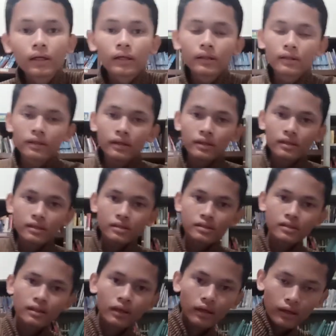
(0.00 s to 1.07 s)

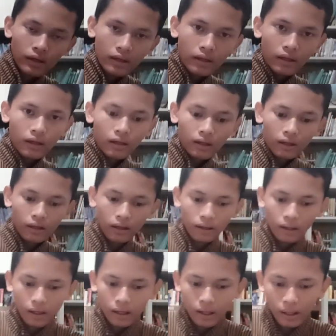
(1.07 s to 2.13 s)
These
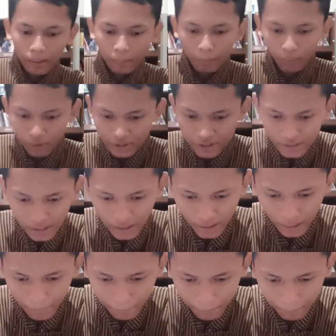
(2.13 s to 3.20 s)
points that
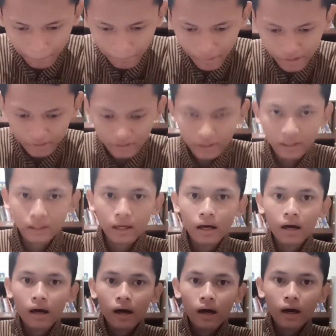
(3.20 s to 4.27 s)
I'm making
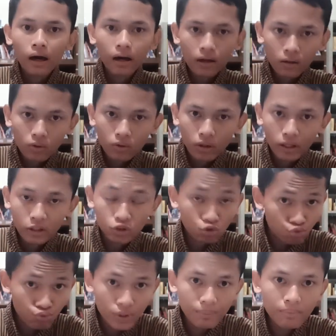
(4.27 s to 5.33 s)
are
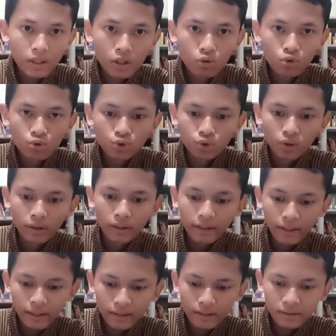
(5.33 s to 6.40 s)
extremely crucial in
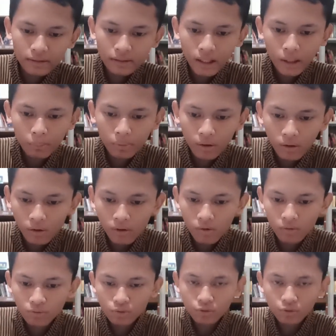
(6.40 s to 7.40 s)
any type of